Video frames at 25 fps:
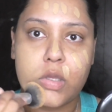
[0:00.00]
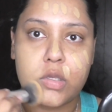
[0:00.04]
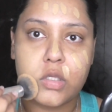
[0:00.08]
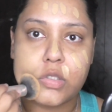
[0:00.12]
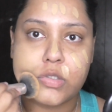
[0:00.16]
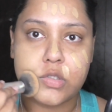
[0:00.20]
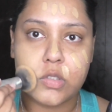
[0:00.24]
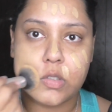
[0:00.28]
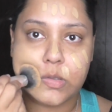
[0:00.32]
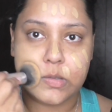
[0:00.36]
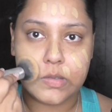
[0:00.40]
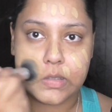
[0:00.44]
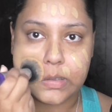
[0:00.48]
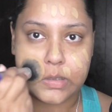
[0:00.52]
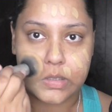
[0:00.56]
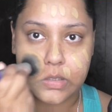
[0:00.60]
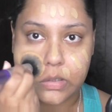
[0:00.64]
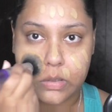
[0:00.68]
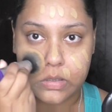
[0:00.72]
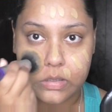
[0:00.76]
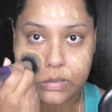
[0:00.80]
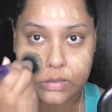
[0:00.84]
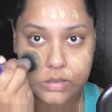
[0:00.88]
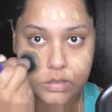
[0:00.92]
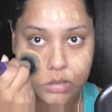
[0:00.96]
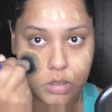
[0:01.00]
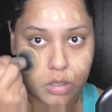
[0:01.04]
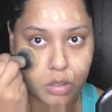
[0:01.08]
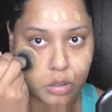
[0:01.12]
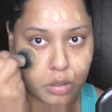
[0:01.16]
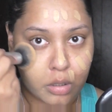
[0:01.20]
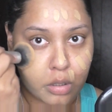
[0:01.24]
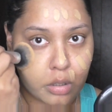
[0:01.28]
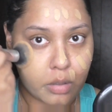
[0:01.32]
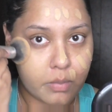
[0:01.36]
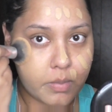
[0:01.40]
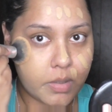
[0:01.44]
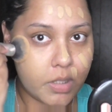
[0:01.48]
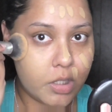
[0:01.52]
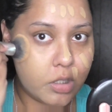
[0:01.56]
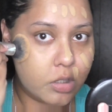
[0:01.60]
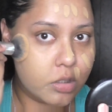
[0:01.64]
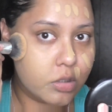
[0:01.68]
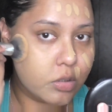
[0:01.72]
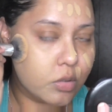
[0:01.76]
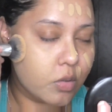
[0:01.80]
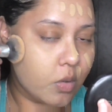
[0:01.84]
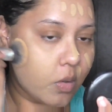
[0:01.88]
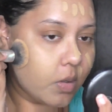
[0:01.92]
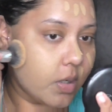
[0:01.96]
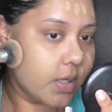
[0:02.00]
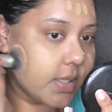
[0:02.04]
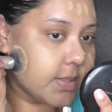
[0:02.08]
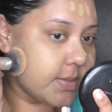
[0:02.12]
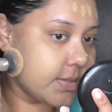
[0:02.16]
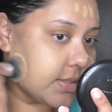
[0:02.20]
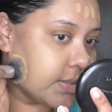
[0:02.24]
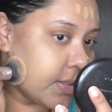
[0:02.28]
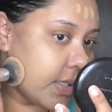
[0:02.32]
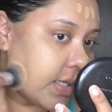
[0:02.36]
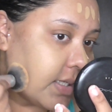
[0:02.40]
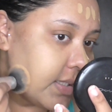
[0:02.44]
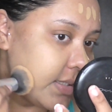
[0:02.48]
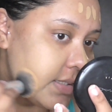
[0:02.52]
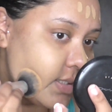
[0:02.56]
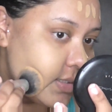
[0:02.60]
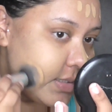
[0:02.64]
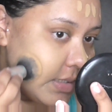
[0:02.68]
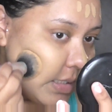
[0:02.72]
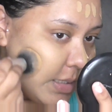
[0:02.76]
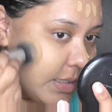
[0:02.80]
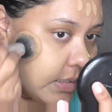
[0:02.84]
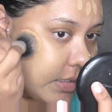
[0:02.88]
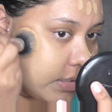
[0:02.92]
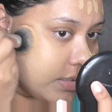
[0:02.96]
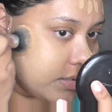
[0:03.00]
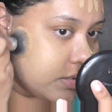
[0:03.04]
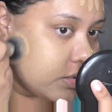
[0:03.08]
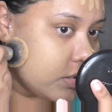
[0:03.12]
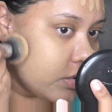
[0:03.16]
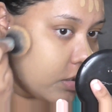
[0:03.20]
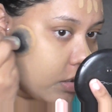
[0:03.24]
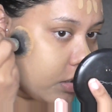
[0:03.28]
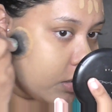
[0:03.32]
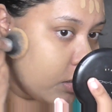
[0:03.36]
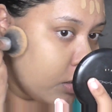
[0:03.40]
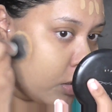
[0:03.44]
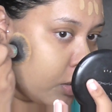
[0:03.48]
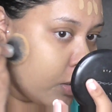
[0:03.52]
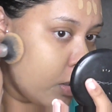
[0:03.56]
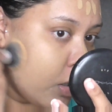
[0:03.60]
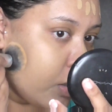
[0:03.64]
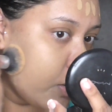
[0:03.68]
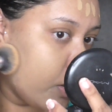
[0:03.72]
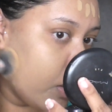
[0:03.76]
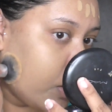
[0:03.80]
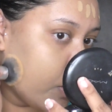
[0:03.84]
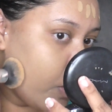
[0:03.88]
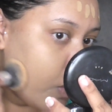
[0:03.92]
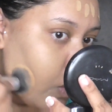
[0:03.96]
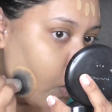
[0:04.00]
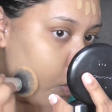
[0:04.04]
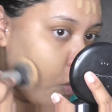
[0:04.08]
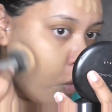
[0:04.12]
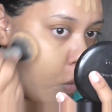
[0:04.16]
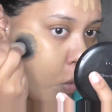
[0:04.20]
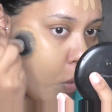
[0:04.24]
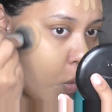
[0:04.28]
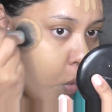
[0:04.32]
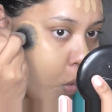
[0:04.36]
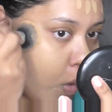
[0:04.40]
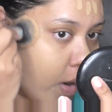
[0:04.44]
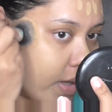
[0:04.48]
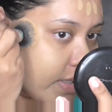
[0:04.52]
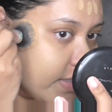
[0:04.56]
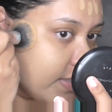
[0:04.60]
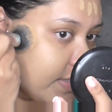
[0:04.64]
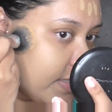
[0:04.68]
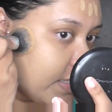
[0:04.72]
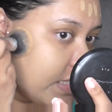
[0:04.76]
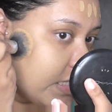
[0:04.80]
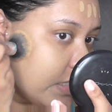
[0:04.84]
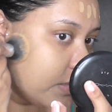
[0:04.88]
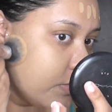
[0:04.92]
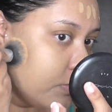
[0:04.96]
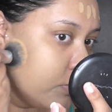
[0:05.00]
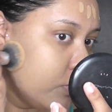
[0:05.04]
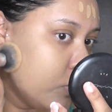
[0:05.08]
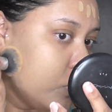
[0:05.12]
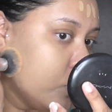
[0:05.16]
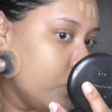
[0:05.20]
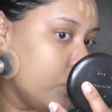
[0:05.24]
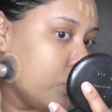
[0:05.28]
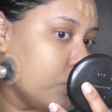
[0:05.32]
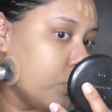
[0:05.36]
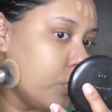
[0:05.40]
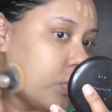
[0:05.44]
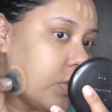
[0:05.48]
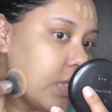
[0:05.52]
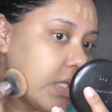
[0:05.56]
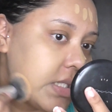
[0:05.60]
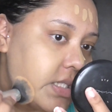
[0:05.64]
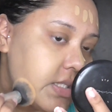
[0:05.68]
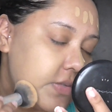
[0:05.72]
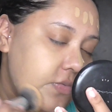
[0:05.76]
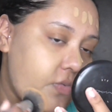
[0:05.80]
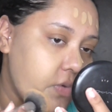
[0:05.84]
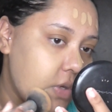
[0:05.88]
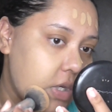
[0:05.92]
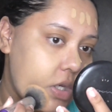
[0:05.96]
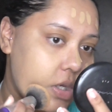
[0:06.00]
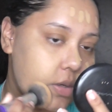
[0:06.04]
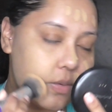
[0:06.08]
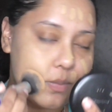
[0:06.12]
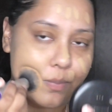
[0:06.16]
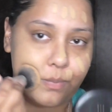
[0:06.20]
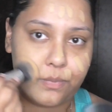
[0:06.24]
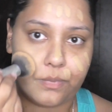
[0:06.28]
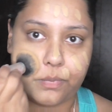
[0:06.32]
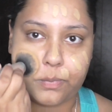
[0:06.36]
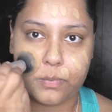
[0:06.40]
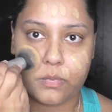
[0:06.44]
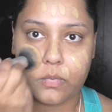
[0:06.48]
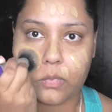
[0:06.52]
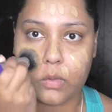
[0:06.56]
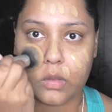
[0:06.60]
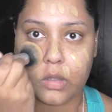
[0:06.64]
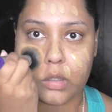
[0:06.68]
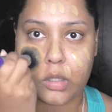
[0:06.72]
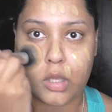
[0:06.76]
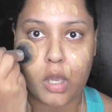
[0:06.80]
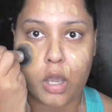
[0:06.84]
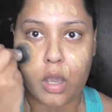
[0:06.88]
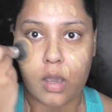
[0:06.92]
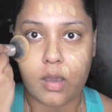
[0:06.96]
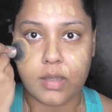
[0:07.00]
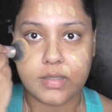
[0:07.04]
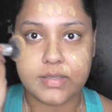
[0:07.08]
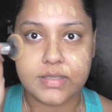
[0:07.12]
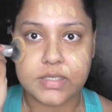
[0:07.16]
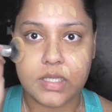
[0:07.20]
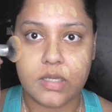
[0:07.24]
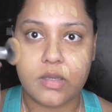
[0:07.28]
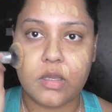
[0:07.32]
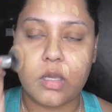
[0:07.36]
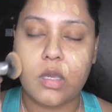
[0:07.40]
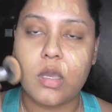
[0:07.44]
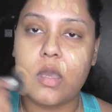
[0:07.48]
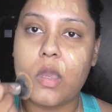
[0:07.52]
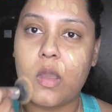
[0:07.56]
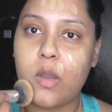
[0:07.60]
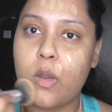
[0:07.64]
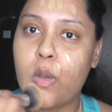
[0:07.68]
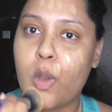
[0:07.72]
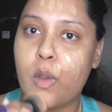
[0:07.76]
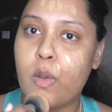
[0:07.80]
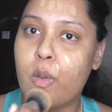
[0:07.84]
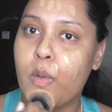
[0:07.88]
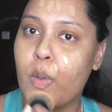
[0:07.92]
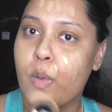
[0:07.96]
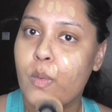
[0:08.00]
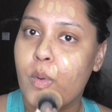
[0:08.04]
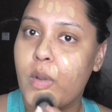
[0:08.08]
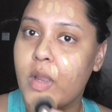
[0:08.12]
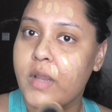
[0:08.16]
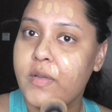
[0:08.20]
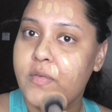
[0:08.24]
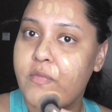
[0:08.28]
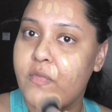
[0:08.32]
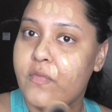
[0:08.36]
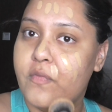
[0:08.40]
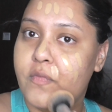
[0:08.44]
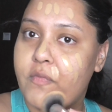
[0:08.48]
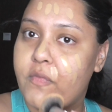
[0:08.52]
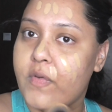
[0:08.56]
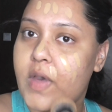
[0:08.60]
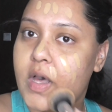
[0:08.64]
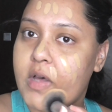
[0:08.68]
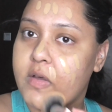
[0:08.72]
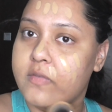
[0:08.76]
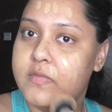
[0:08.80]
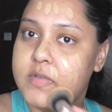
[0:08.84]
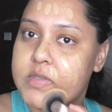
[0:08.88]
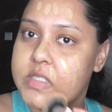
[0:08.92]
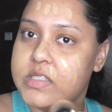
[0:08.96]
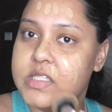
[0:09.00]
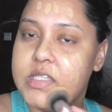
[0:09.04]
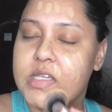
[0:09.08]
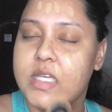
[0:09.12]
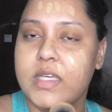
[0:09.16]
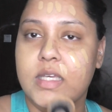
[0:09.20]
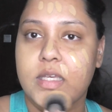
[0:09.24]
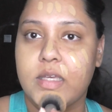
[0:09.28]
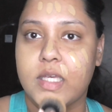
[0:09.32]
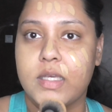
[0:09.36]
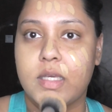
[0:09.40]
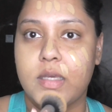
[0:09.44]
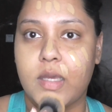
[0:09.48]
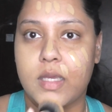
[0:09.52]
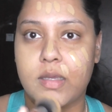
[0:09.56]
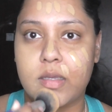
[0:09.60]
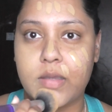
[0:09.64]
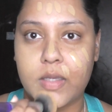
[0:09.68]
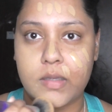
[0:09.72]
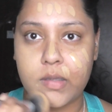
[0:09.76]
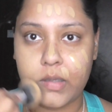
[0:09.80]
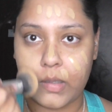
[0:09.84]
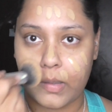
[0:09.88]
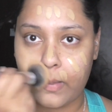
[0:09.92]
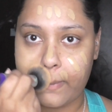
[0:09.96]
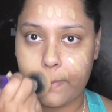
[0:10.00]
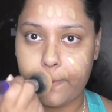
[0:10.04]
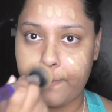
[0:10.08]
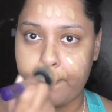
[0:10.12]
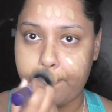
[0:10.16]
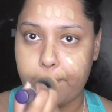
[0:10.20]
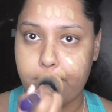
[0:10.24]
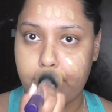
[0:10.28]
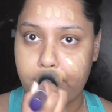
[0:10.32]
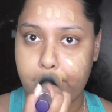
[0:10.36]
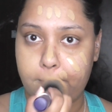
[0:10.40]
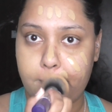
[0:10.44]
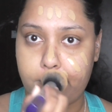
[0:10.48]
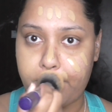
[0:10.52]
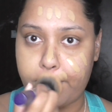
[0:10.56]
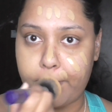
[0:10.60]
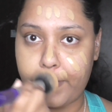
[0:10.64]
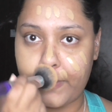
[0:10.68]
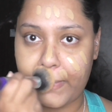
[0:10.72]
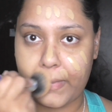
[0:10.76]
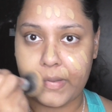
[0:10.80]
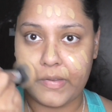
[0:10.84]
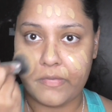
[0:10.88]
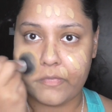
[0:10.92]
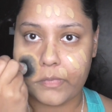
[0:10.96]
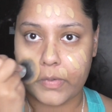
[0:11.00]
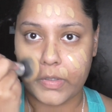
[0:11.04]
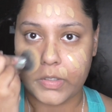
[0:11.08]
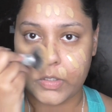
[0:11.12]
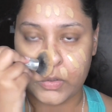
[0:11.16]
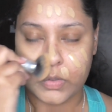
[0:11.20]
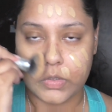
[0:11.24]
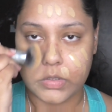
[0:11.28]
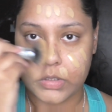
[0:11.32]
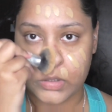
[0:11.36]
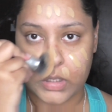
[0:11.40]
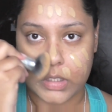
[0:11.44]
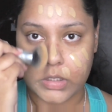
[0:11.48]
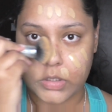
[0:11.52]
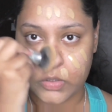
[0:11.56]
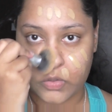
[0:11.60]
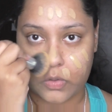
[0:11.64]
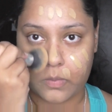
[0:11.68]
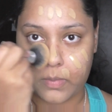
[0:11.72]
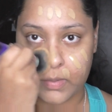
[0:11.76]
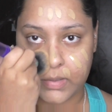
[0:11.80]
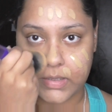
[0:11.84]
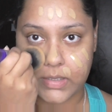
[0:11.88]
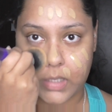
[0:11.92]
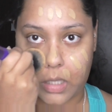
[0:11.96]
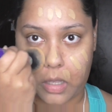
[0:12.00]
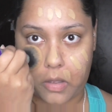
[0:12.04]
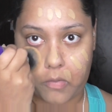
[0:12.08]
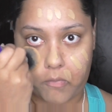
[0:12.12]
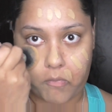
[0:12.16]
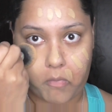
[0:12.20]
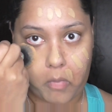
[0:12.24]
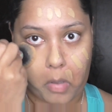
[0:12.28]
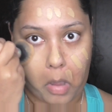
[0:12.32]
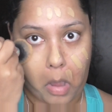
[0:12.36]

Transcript: So this is going on quite nicely. It is quite smooth. It's yeah, it's like quite velvety, if I do say so myself,